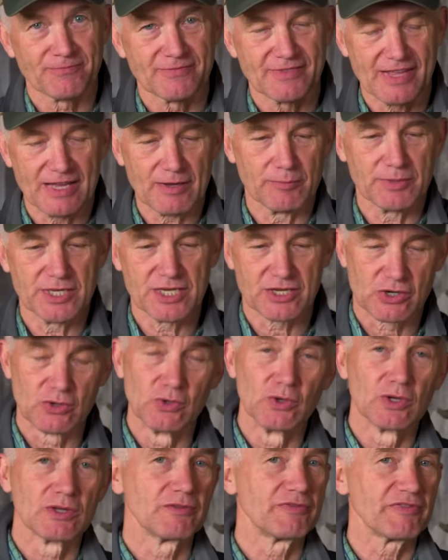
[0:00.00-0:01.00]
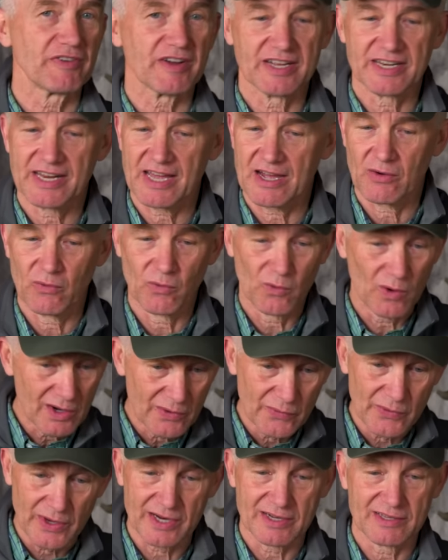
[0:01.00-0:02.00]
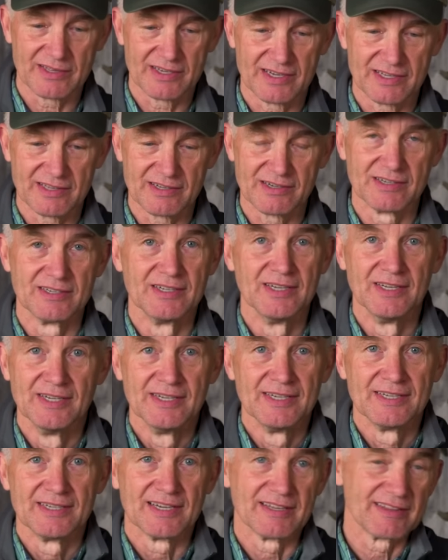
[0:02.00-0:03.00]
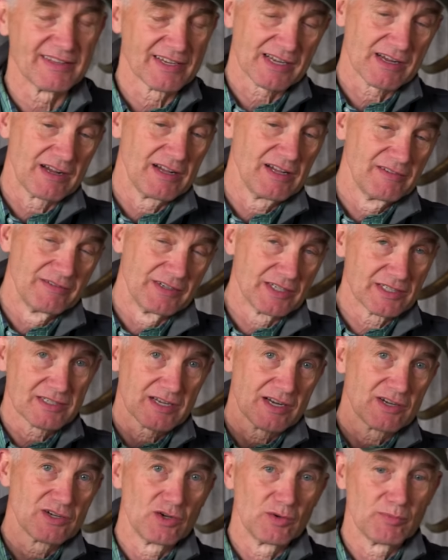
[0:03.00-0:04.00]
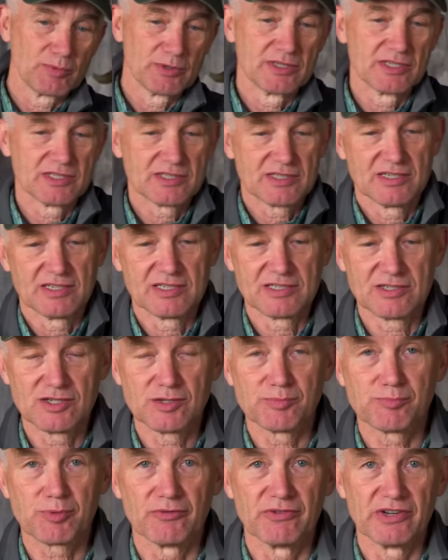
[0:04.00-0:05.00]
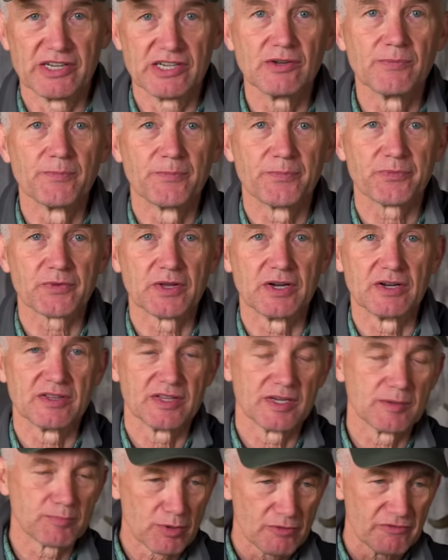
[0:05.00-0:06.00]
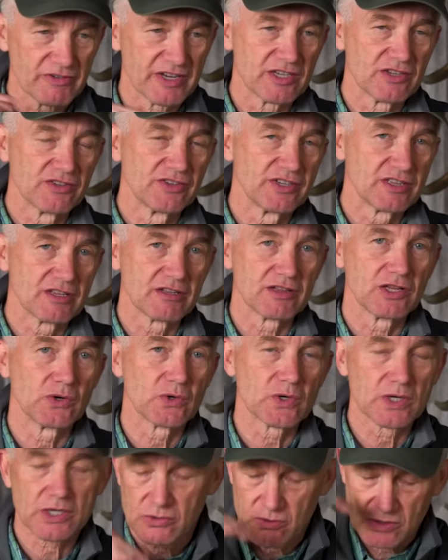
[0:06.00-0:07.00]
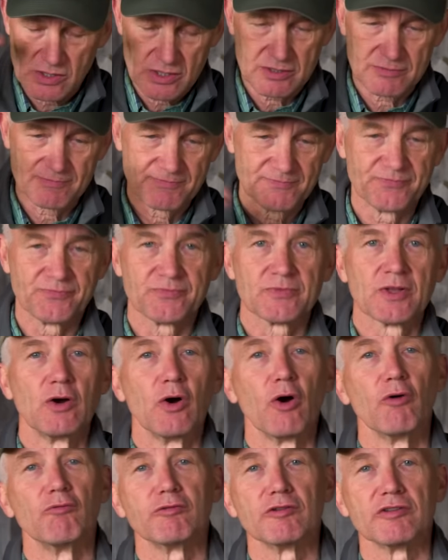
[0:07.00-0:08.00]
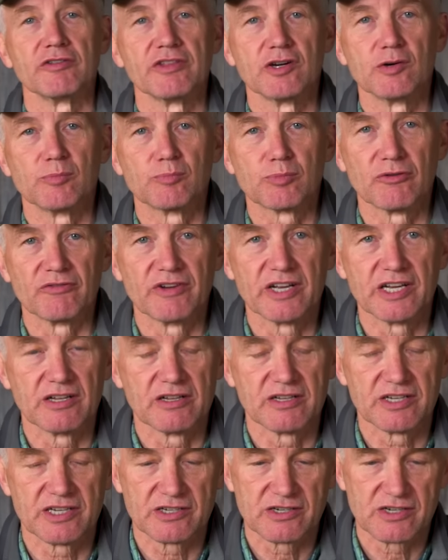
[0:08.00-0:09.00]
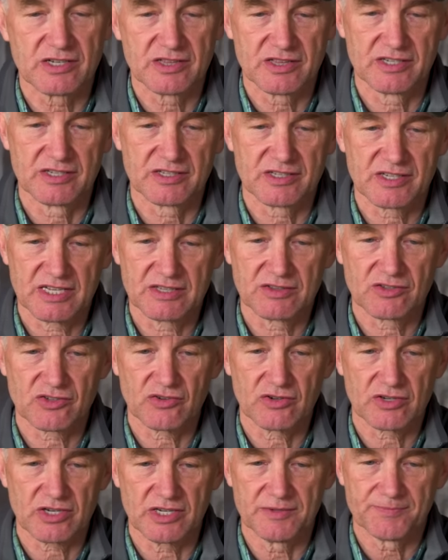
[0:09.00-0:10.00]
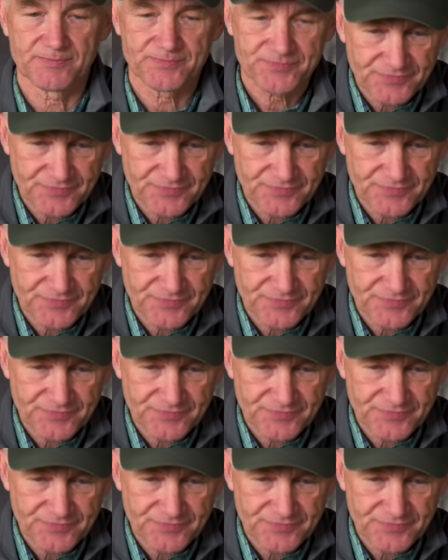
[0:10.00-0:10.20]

That'd be cool to find out one way or the other. I think all of us are hoping that the hunters prevail. You know, they prevailed in the lower court. Hopefully they'll prevail here in the 10th Circuit.